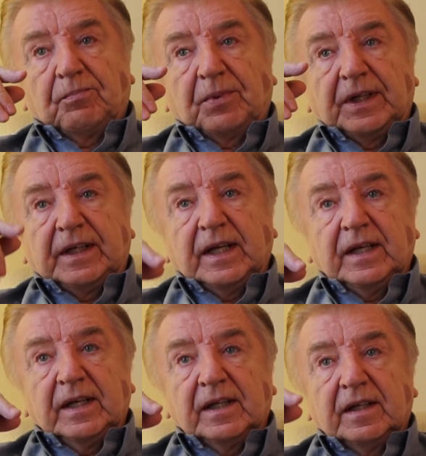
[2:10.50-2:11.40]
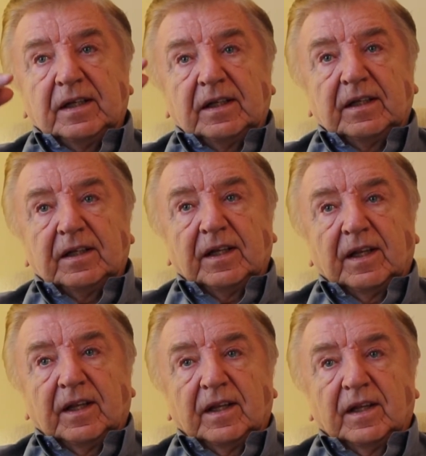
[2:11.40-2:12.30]
But then
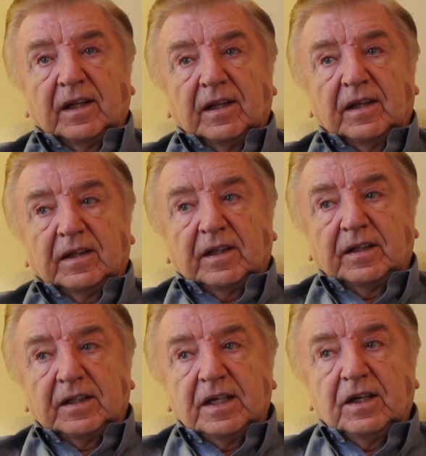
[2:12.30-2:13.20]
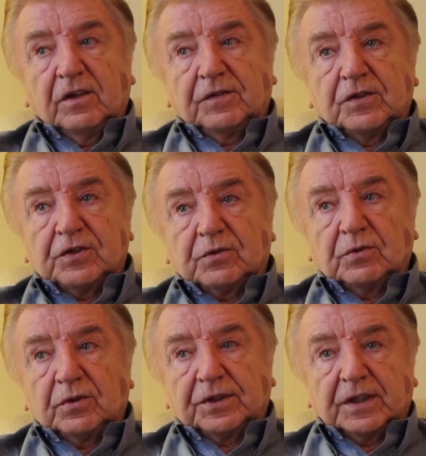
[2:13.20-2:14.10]
the dean of the
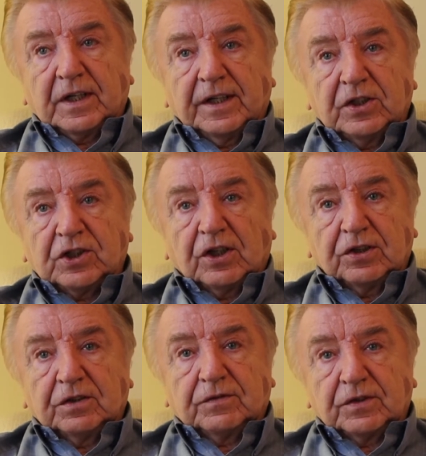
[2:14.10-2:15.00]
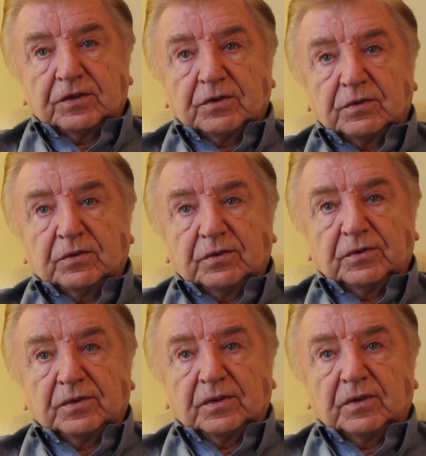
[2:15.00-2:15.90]
school, or the guy in charge of the school,
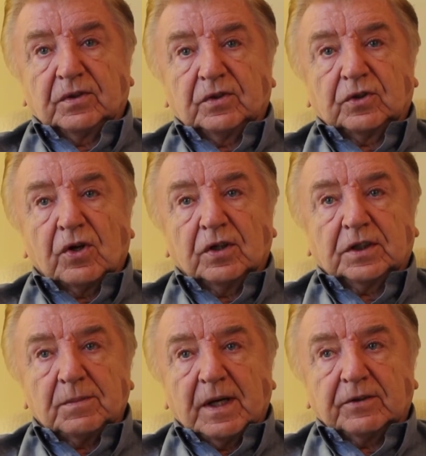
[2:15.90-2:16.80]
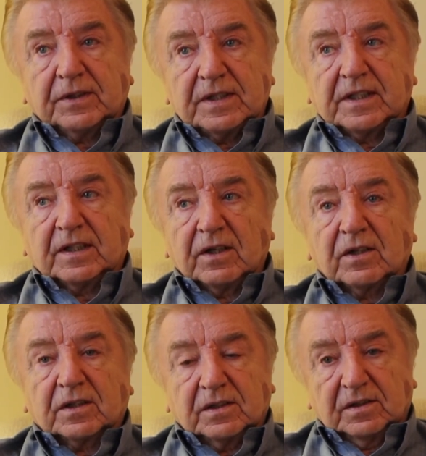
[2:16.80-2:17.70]
talked them out and said,
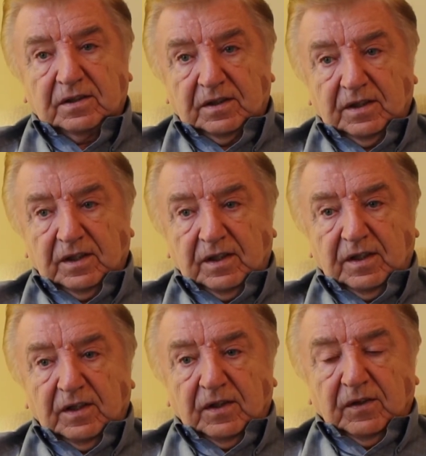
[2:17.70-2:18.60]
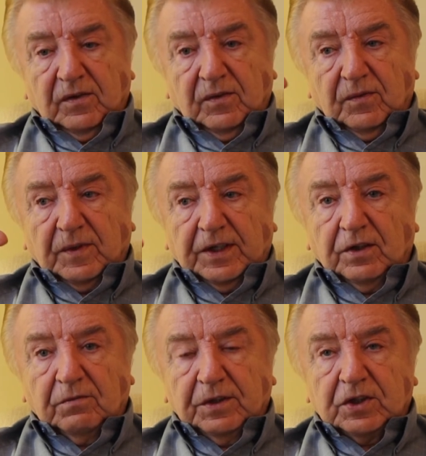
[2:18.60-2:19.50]
look, why
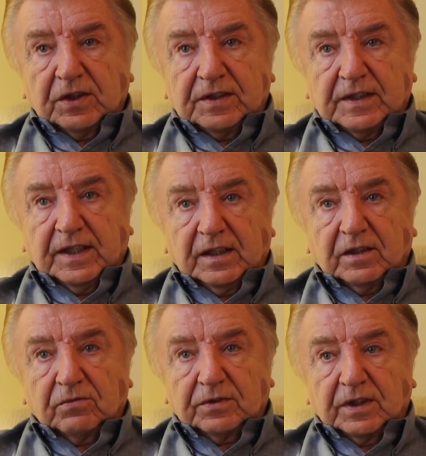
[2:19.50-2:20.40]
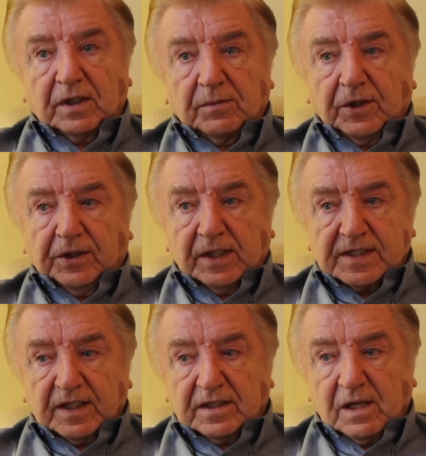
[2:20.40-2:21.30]
don't we just take, the
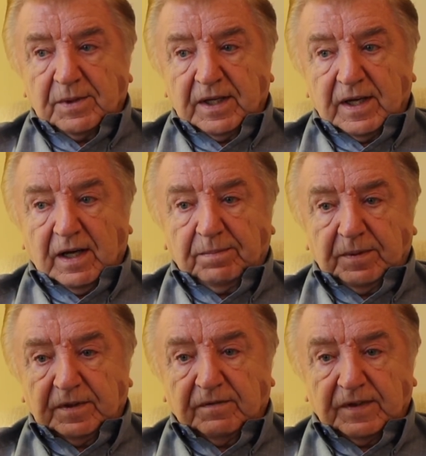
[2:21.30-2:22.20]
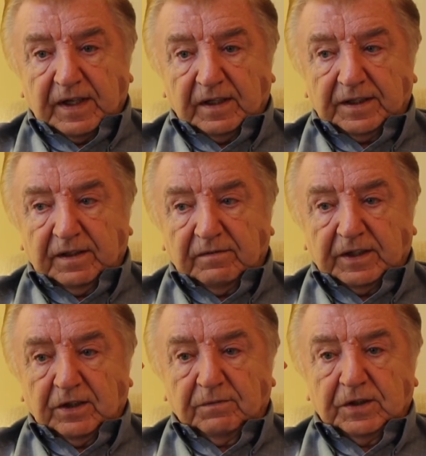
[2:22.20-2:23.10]
Americans are coming up the valley,
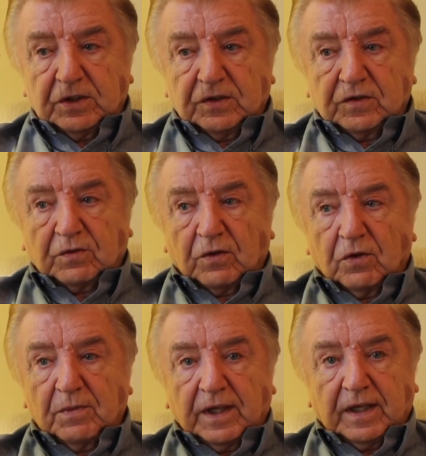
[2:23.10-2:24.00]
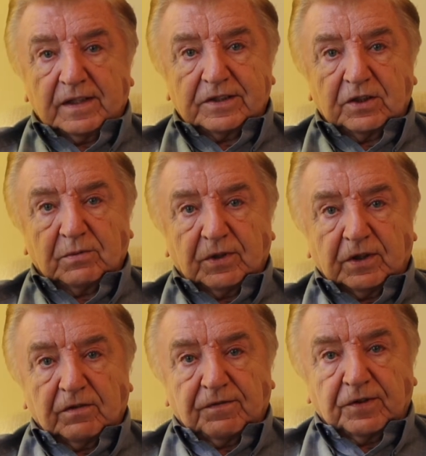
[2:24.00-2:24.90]
why don't we just throw them against the
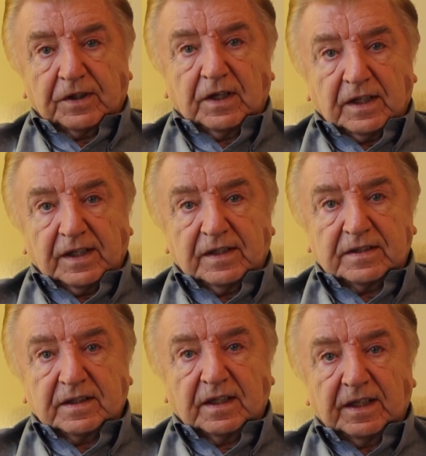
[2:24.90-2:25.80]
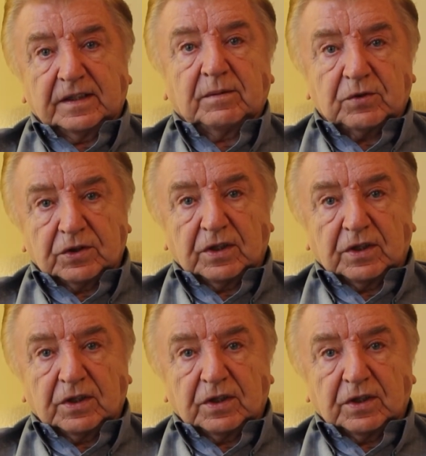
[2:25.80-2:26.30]
American front lines and let them